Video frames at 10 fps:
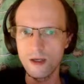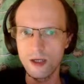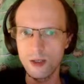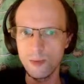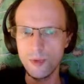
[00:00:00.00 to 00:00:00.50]

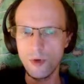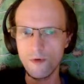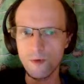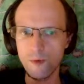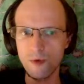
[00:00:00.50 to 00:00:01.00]

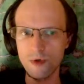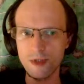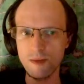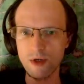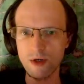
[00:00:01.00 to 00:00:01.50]
both World
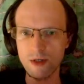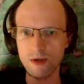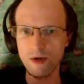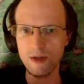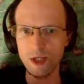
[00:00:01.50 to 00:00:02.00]
Team Carcassonne
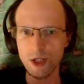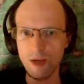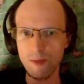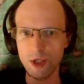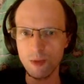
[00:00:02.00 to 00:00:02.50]
Online
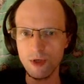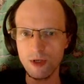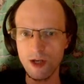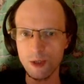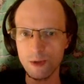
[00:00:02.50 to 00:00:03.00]
Championship and
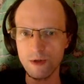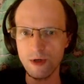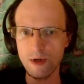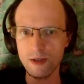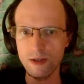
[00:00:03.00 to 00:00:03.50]
casual
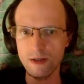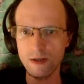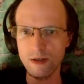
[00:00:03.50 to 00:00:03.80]
content.